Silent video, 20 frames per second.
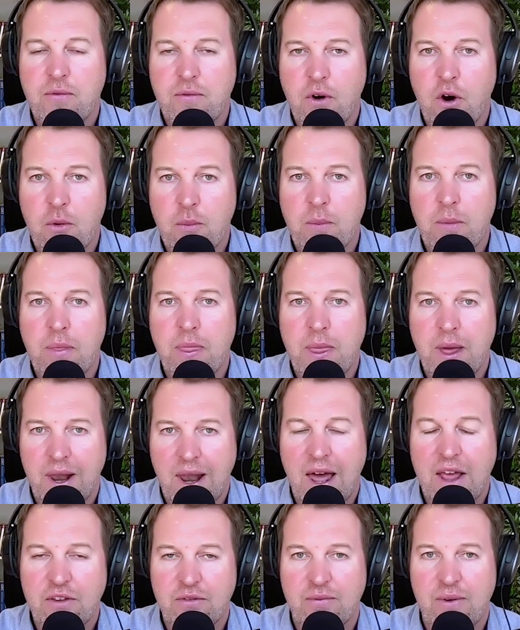from the
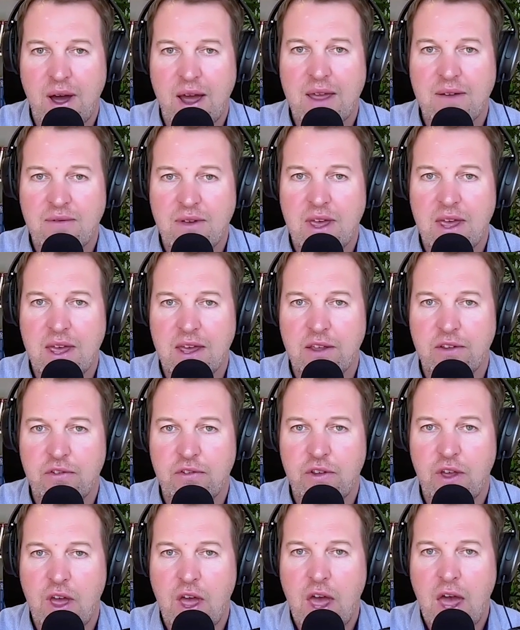last 5
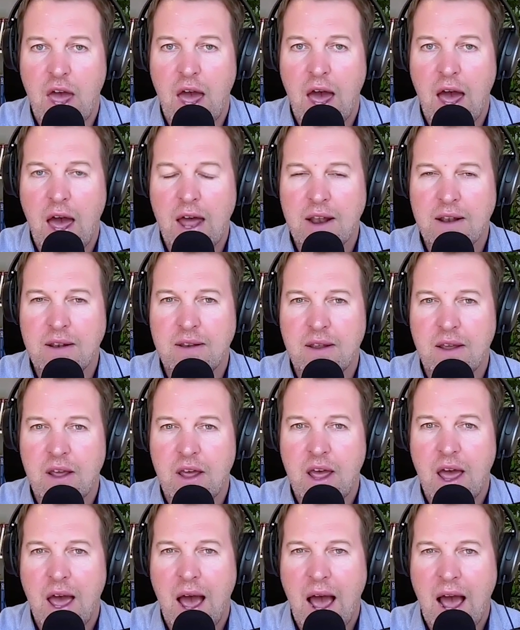years, and
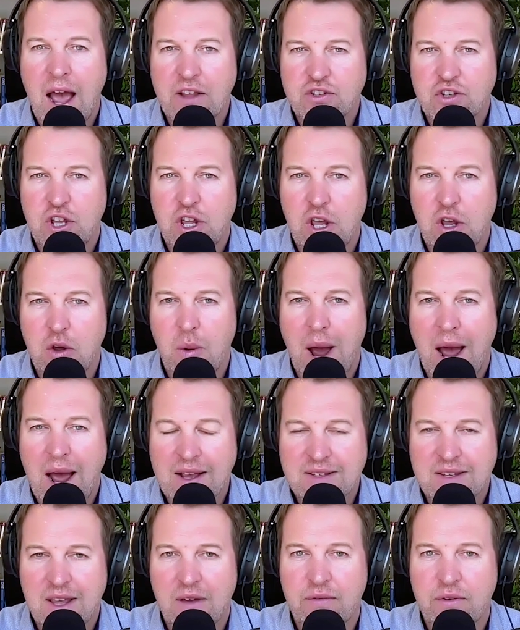ask you,
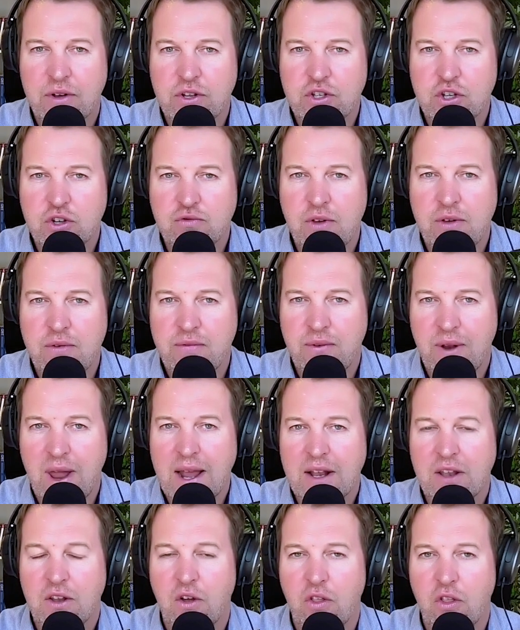as ever, to
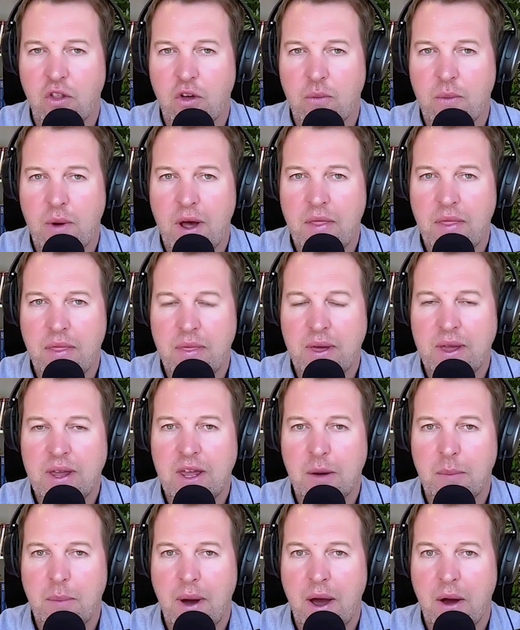reflect on them and think
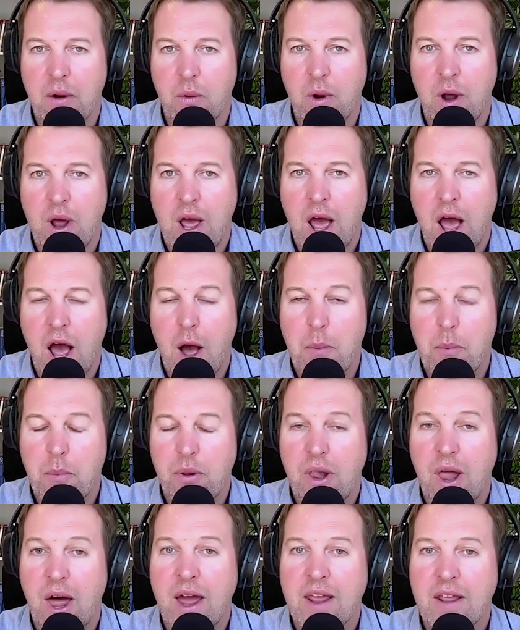about
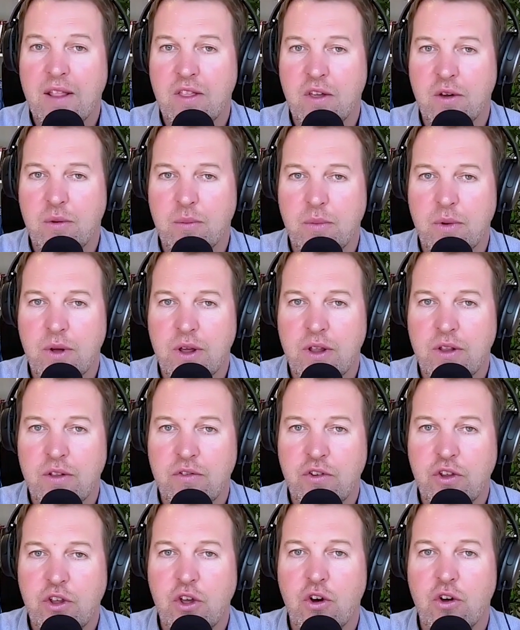applying them
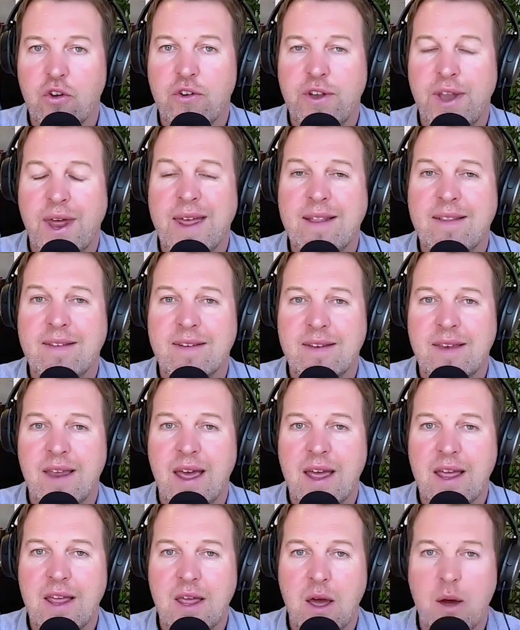to your
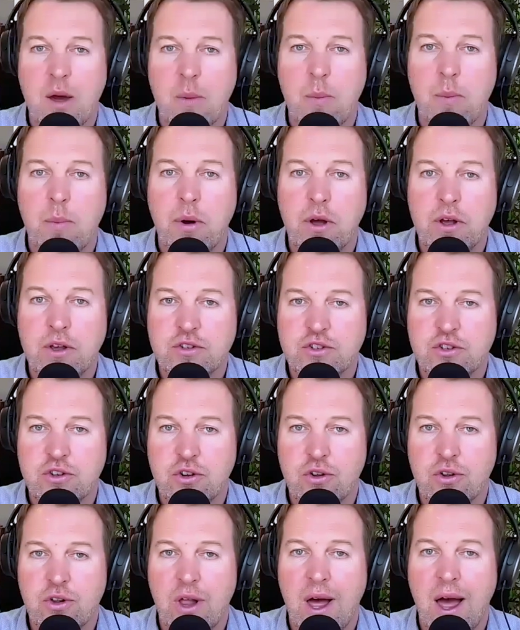day-to-day
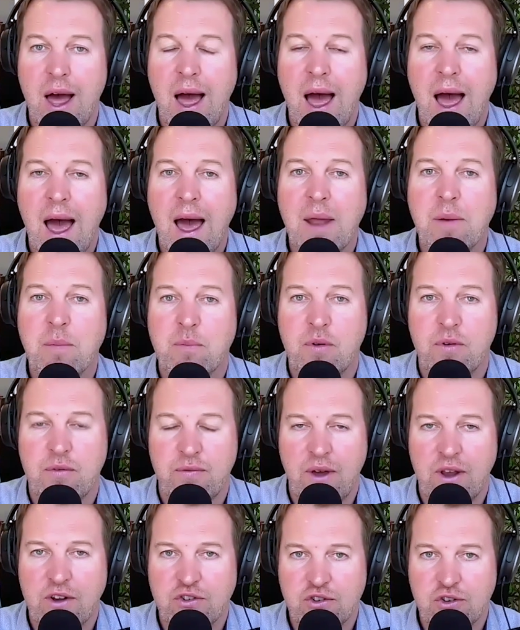personal and
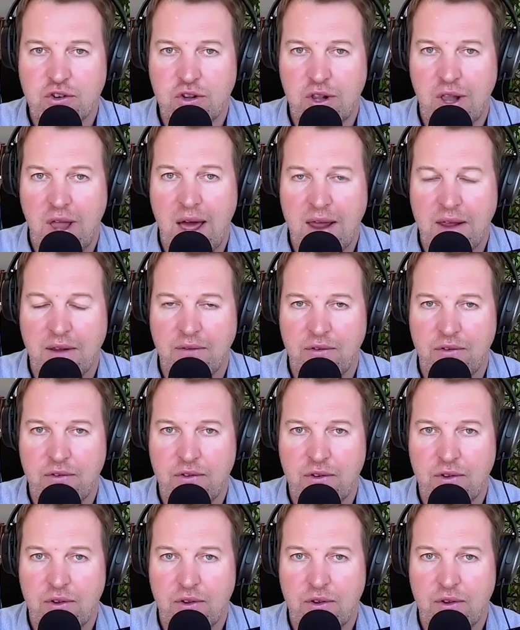professional
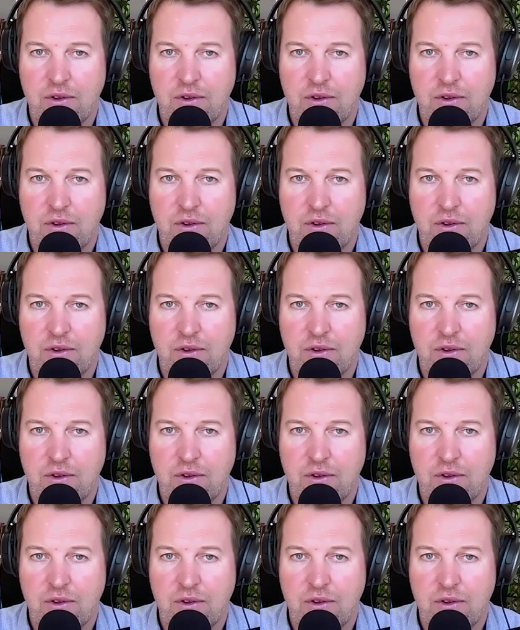lives.